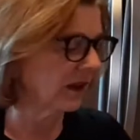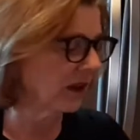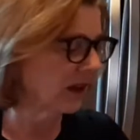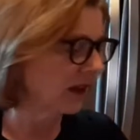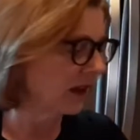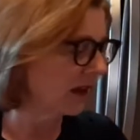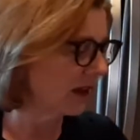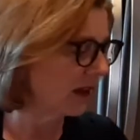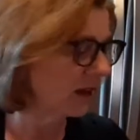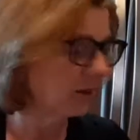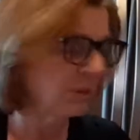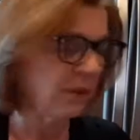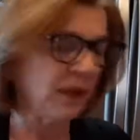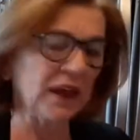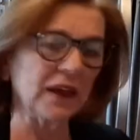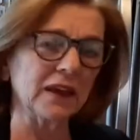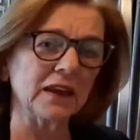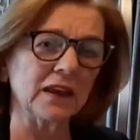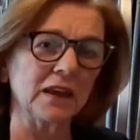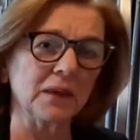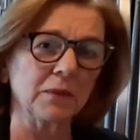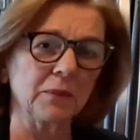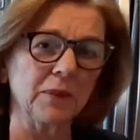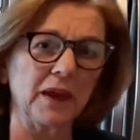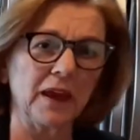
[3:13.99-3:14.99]
in a
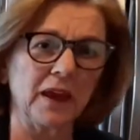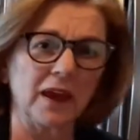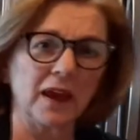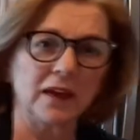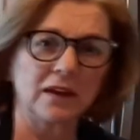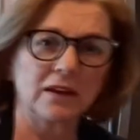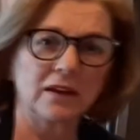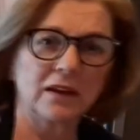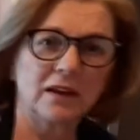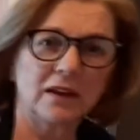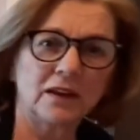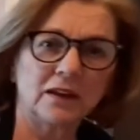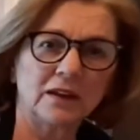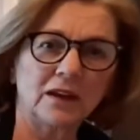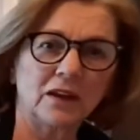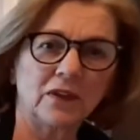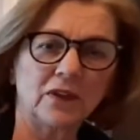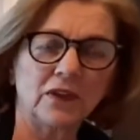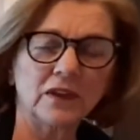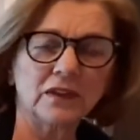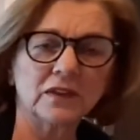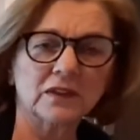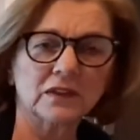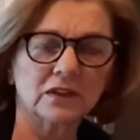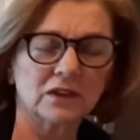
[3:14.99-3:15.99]
baking pan. Now,
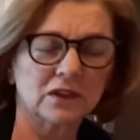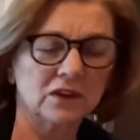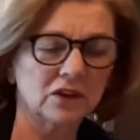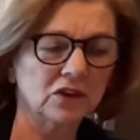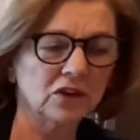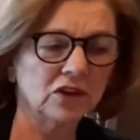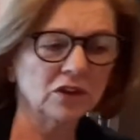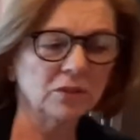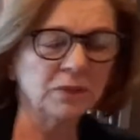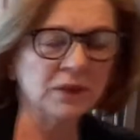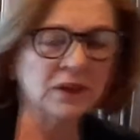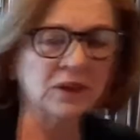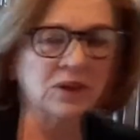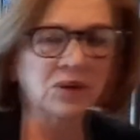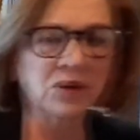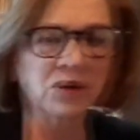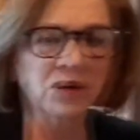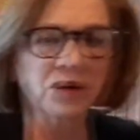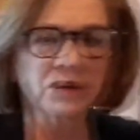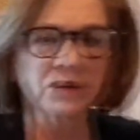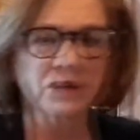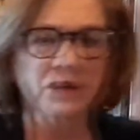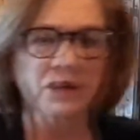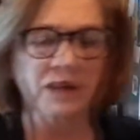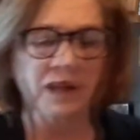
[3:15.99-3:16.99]
this could be
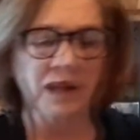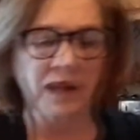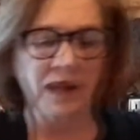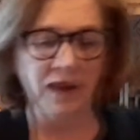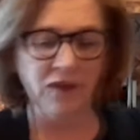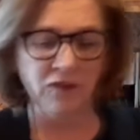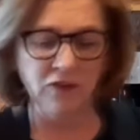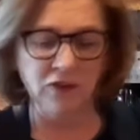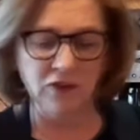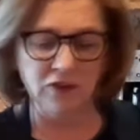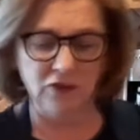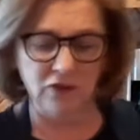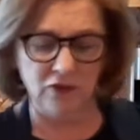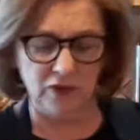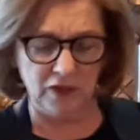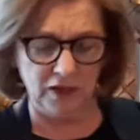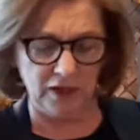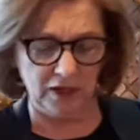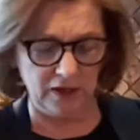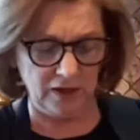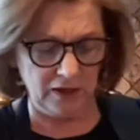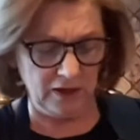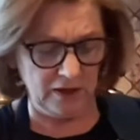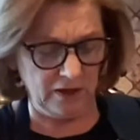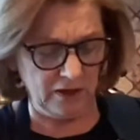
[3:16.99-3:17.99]
cooked in a
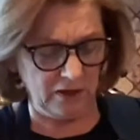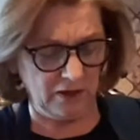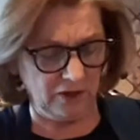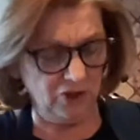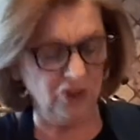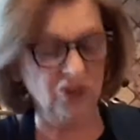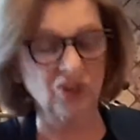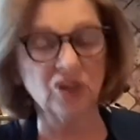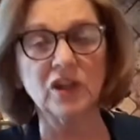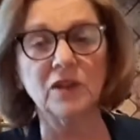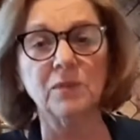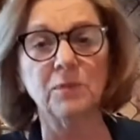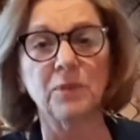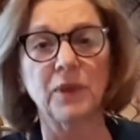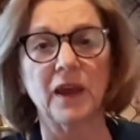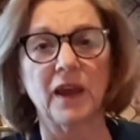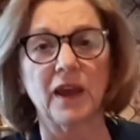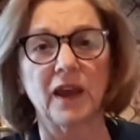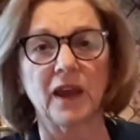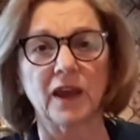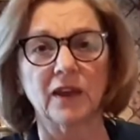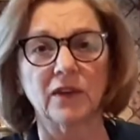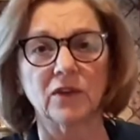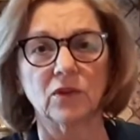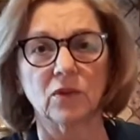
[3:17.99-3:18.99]
heavy-duty sheet
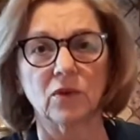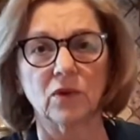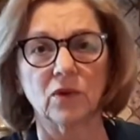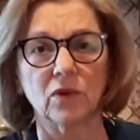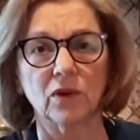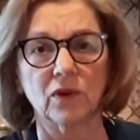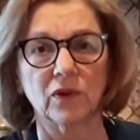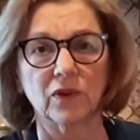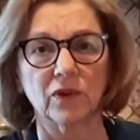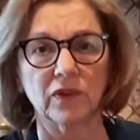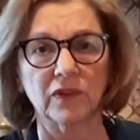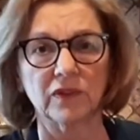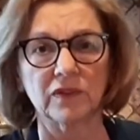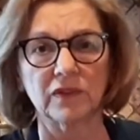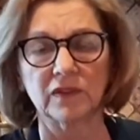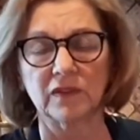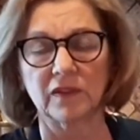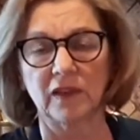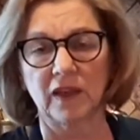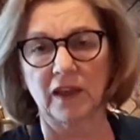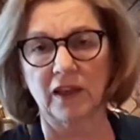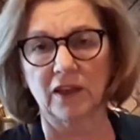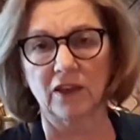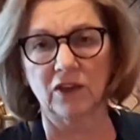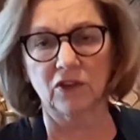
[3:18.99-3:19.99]
pan, or this is
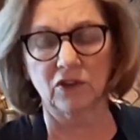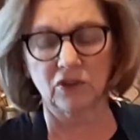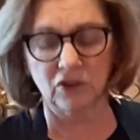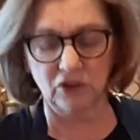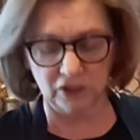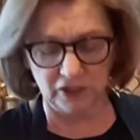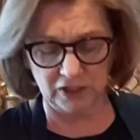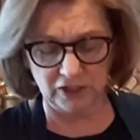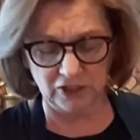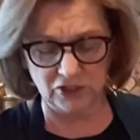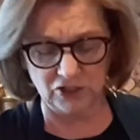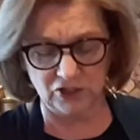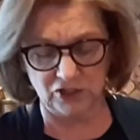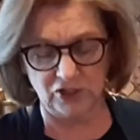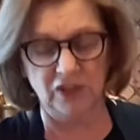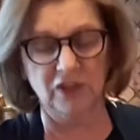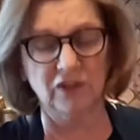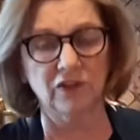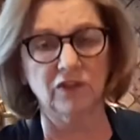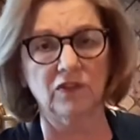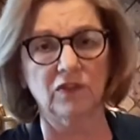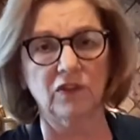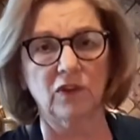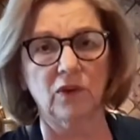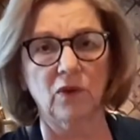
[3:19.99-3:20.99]
a cookie sheet,
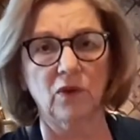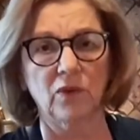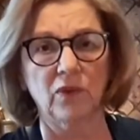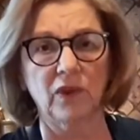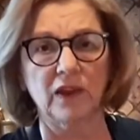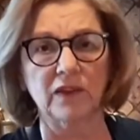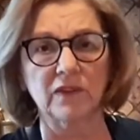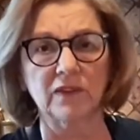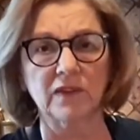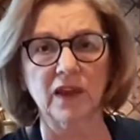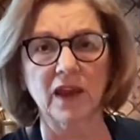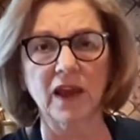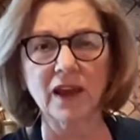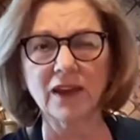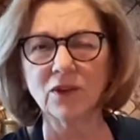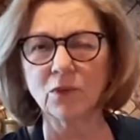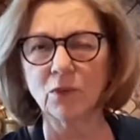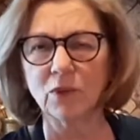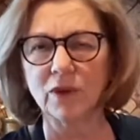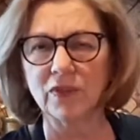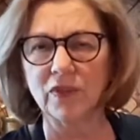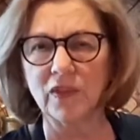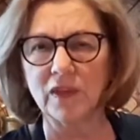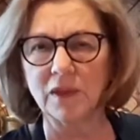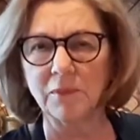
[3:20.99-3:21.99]
so that's kind of
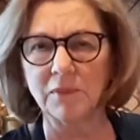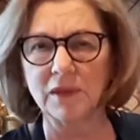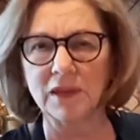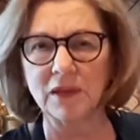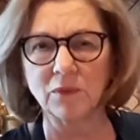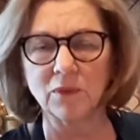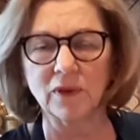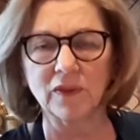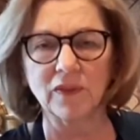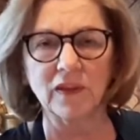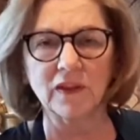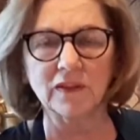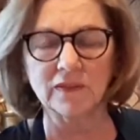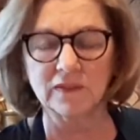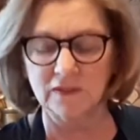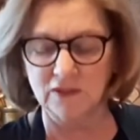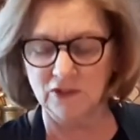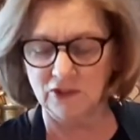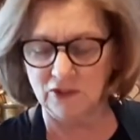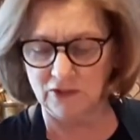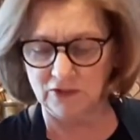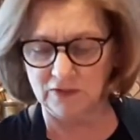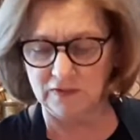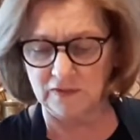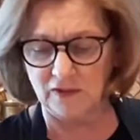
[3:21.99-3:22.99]
what they mean when they
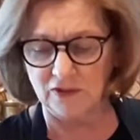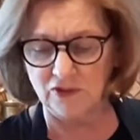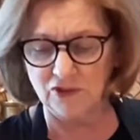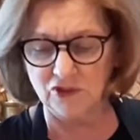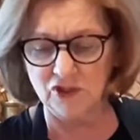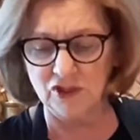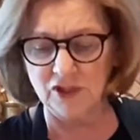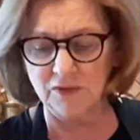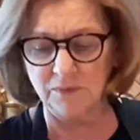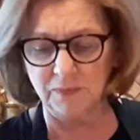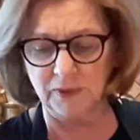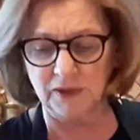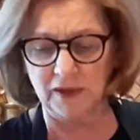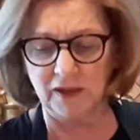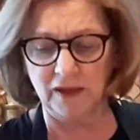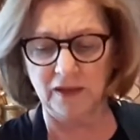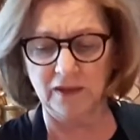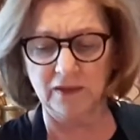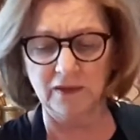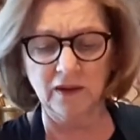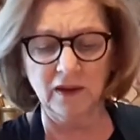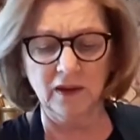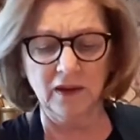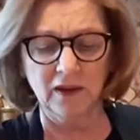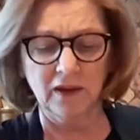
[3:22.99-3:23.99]
say sheet
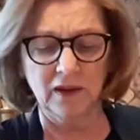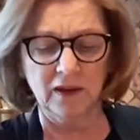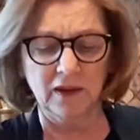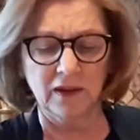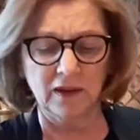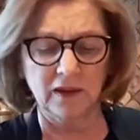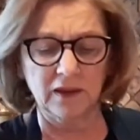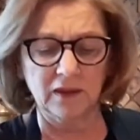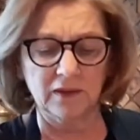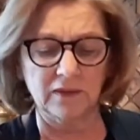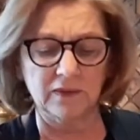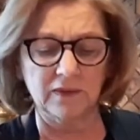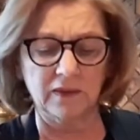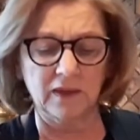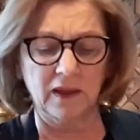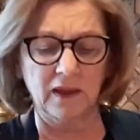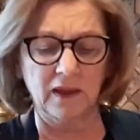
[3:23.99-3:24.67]
pan. It's